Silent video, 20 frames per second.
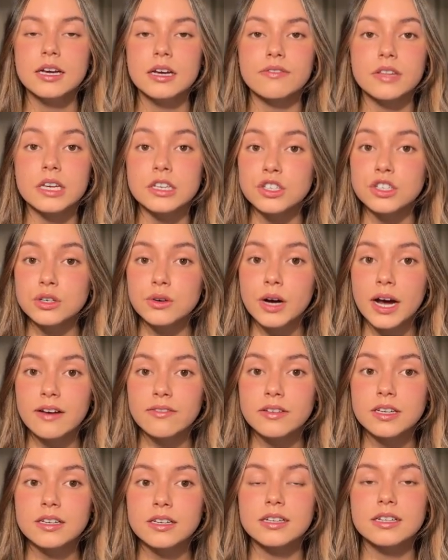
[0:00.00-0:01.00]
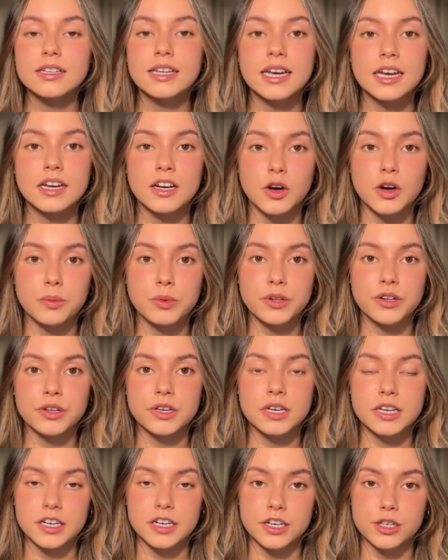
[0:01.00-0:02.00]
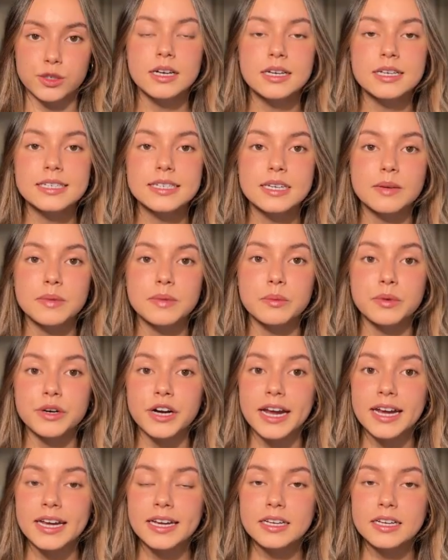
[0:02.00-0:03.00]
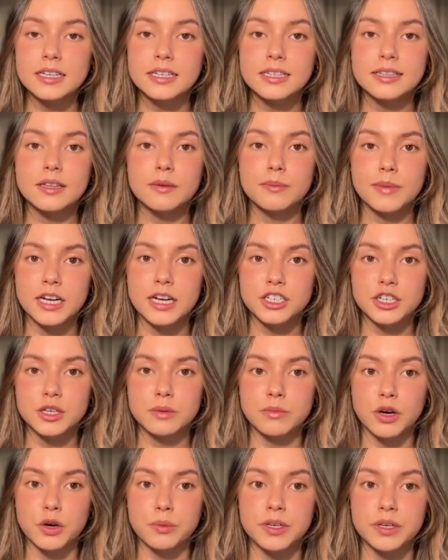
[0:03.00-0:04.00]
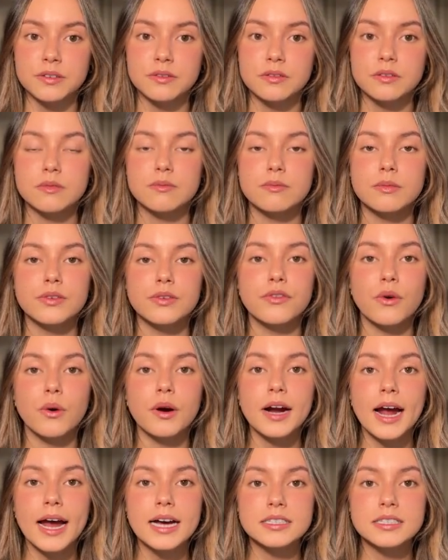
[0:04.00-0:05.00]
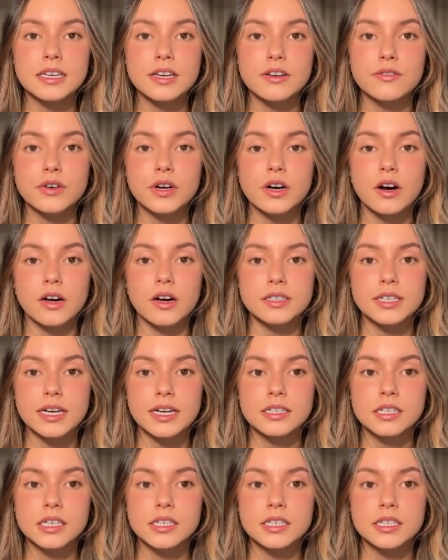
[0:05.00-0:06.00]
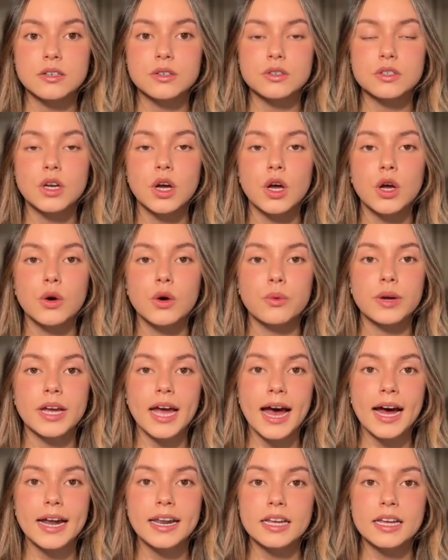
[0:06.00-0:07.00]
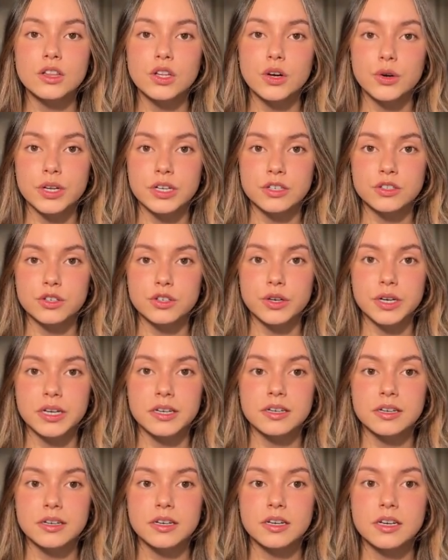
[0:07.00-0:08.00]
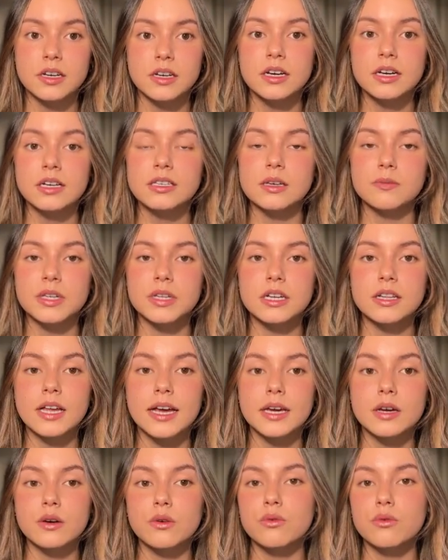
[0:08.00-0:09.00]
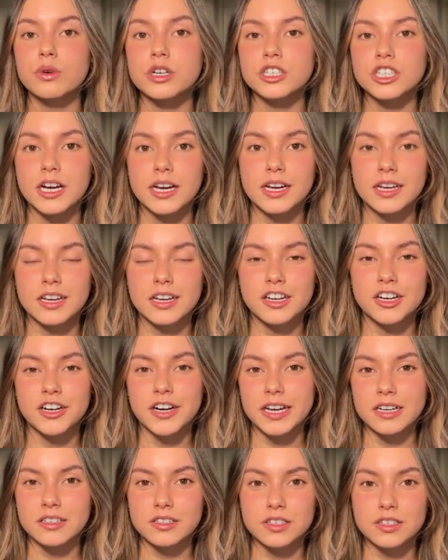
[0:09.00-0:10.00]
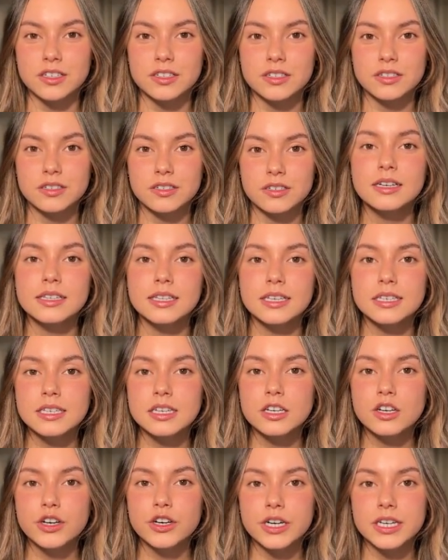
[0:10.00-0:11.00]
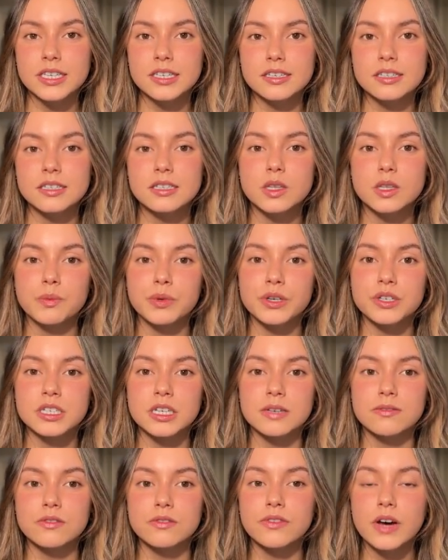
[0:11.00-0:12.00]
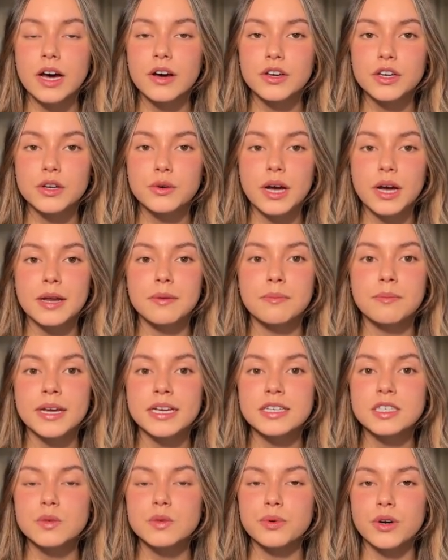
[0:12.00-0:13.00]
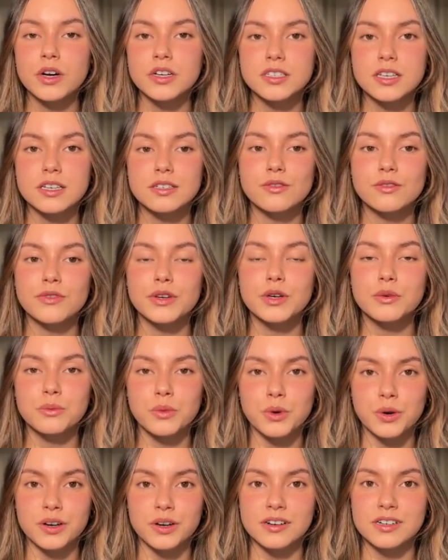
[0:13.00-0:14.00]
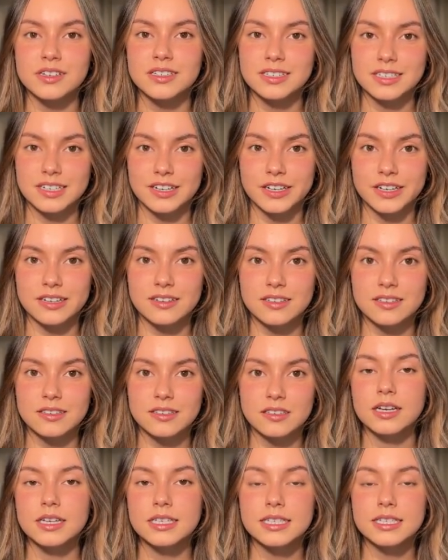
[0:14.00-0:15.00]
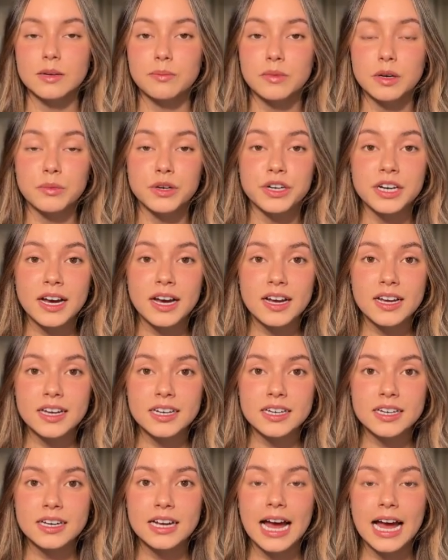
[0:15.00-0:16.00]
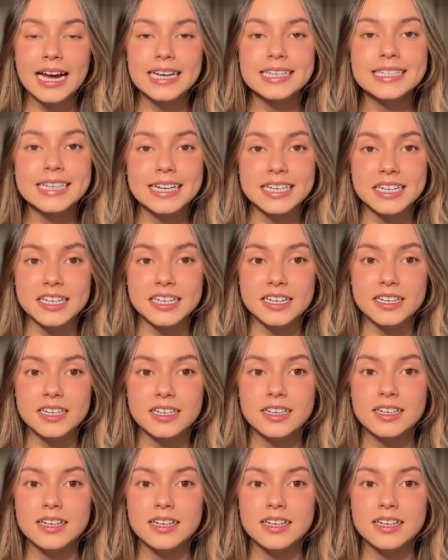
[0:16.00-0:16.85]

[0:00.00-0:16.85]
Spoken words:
If they do have it, they can upload it here. Step number 8, the magic moment. Before asking for contact details, we add a loading screen. Something like, we're checking your answers. This increases the perceived value and makes the process feel more serious. Step number 9, identity.